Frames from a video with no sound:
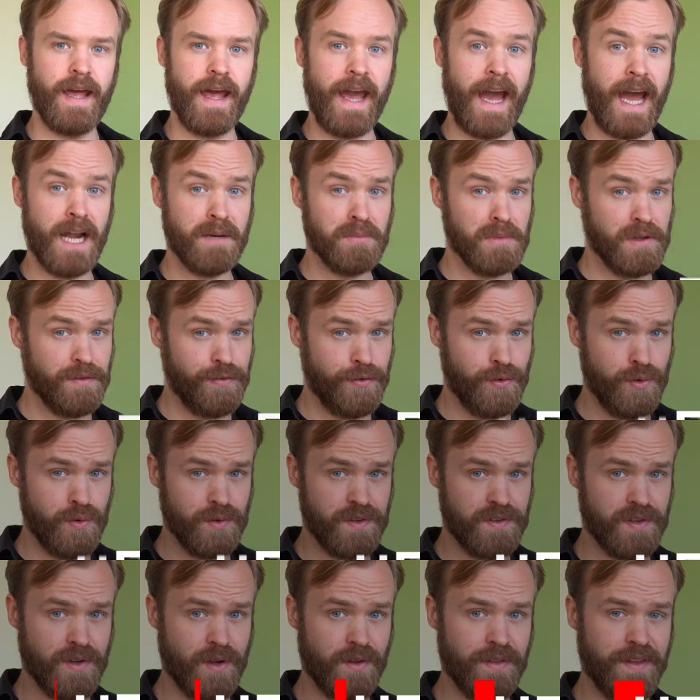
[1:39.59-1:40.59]
Animal
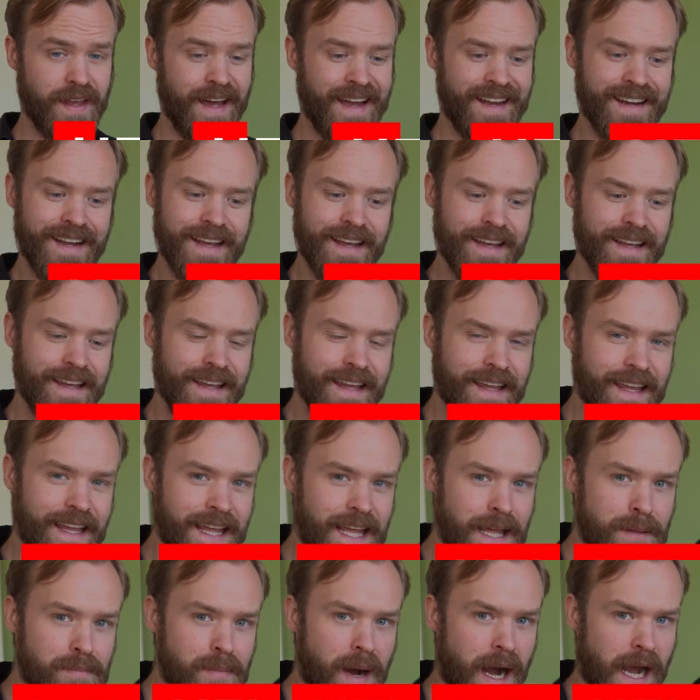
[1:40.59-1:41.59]
foods contain
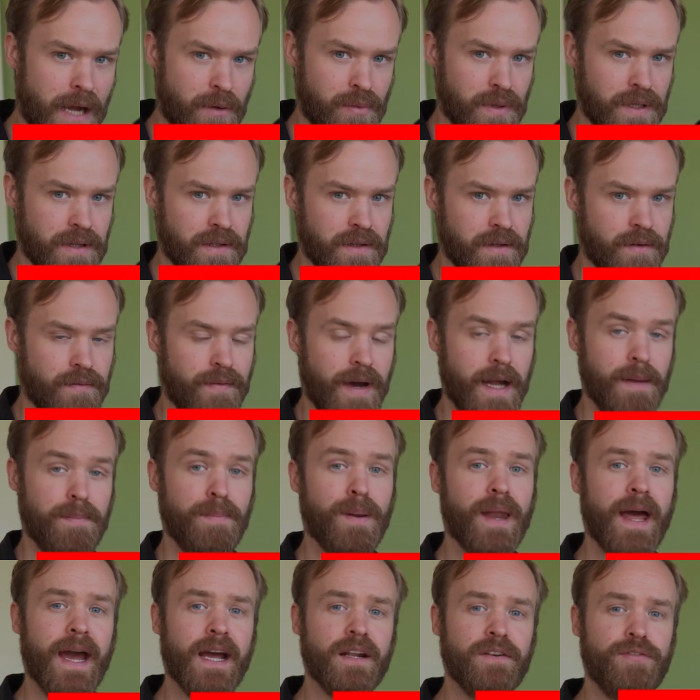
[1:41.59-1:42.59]
heme iron, while
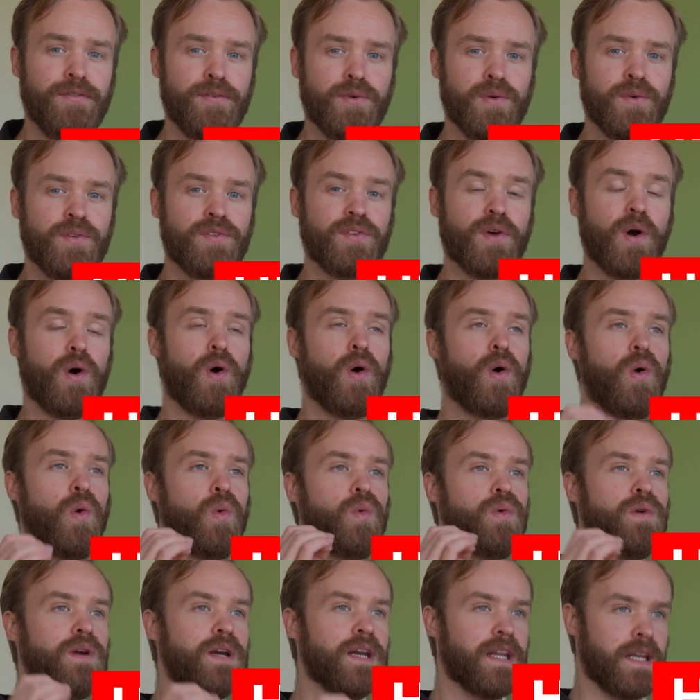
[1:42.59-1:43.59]
plant foods
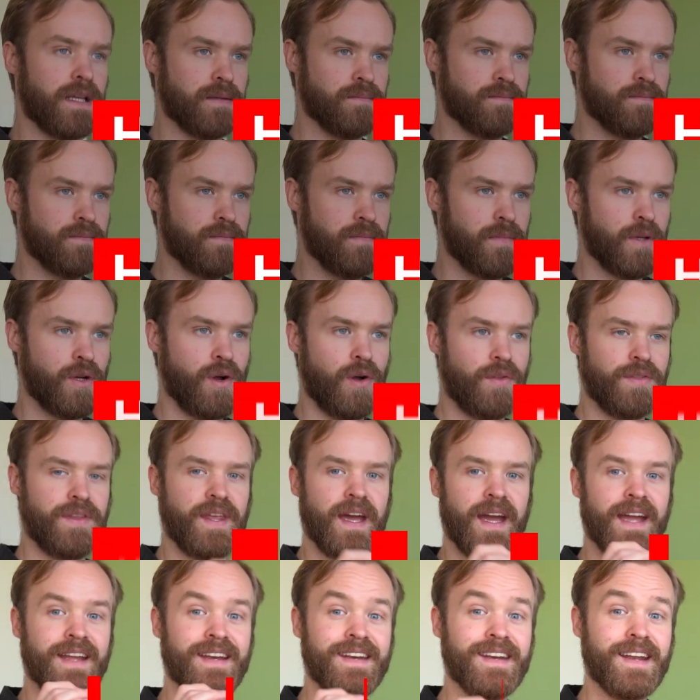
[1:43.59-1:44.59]
only
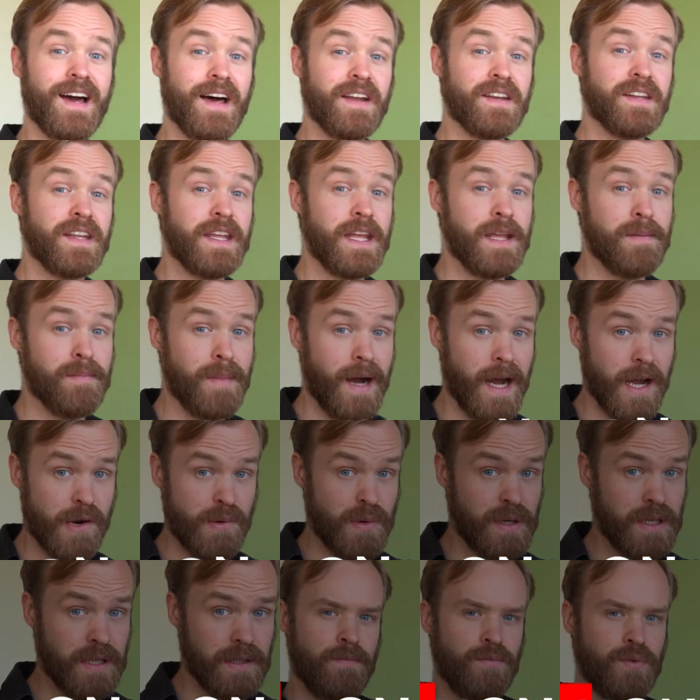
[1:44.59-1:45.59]
contain non-heme
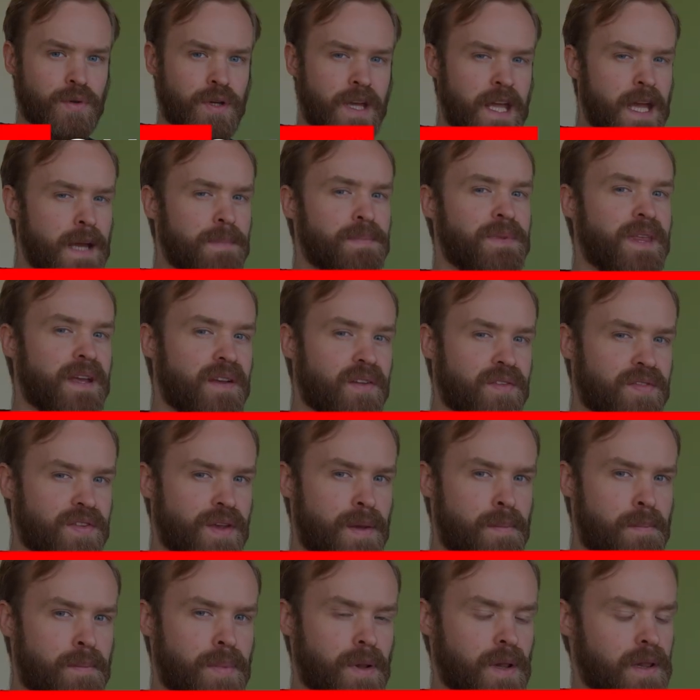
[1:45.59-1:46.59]
iron. To keep things
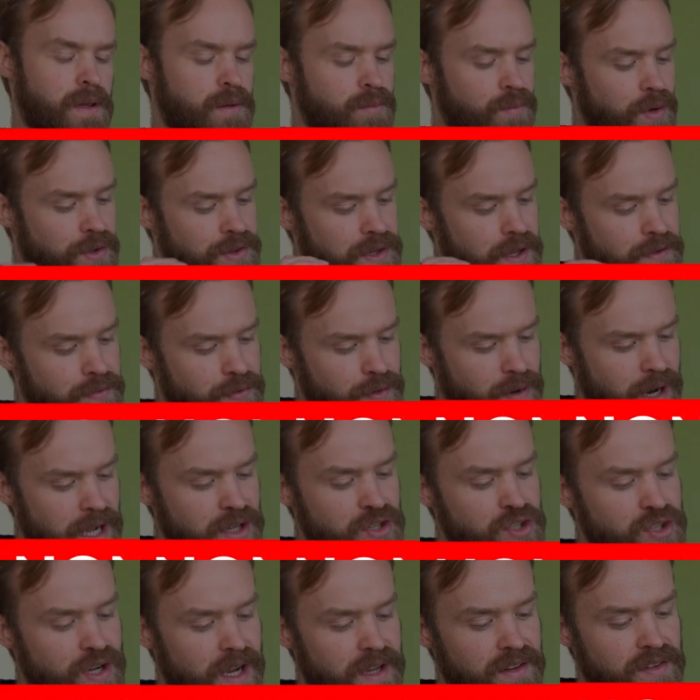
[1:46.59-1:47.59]
simple, what
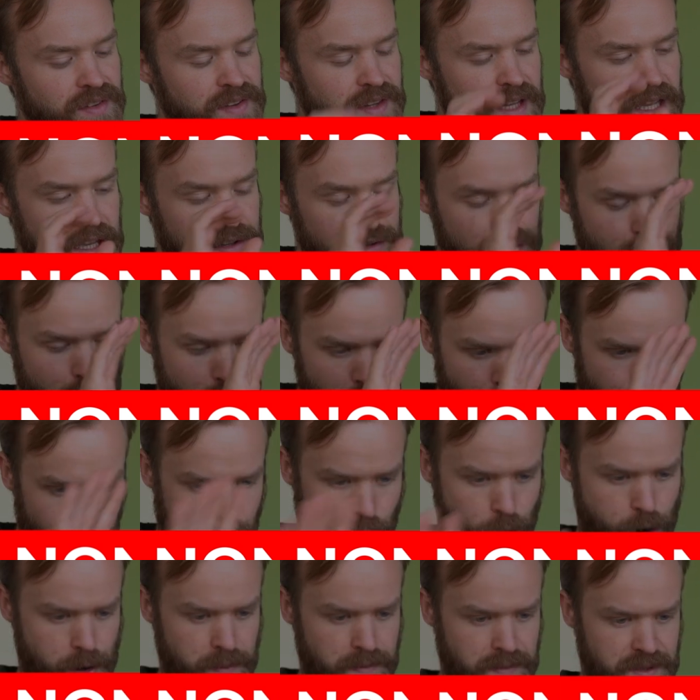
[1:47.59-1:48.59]
differentiates these two
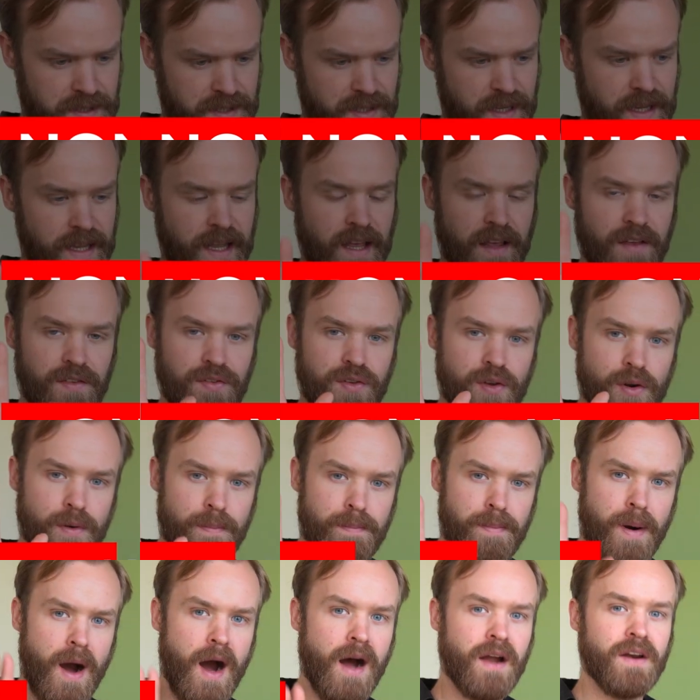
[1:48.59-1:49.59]
forms is your
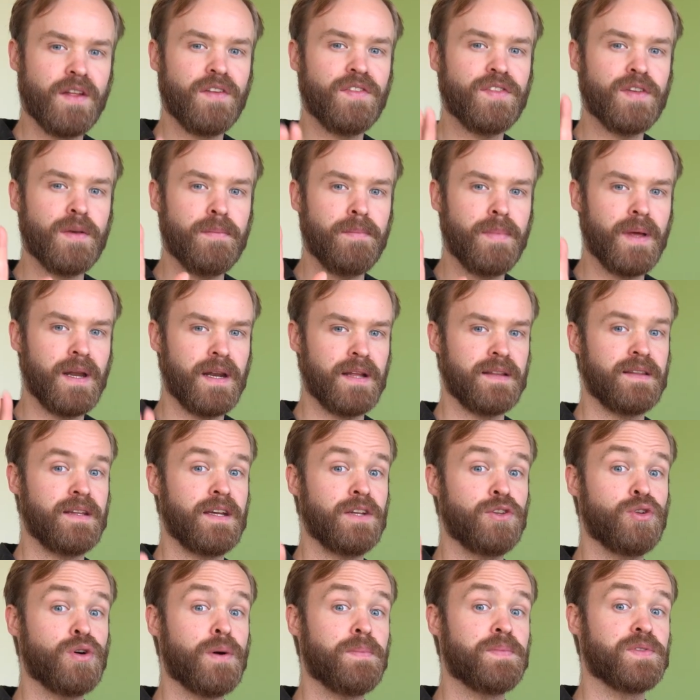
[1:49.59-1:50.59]
body's
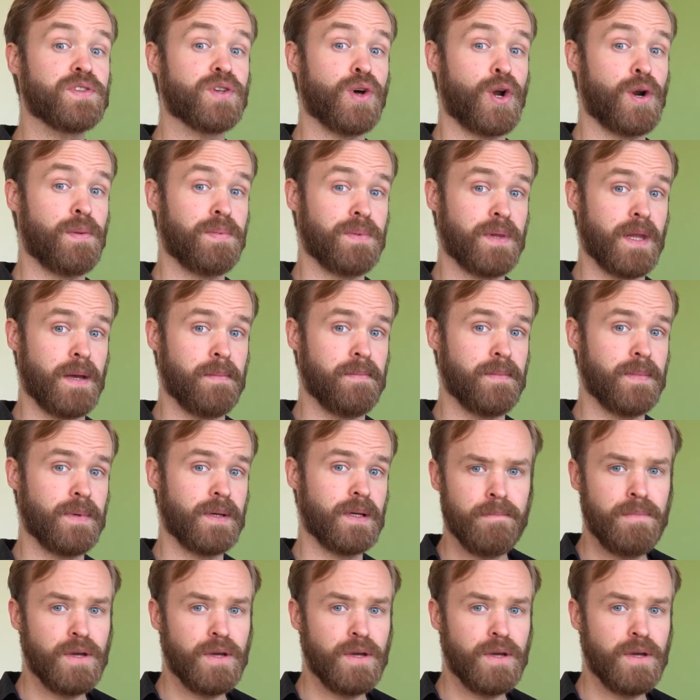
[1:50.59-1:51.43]
ability to absorb them.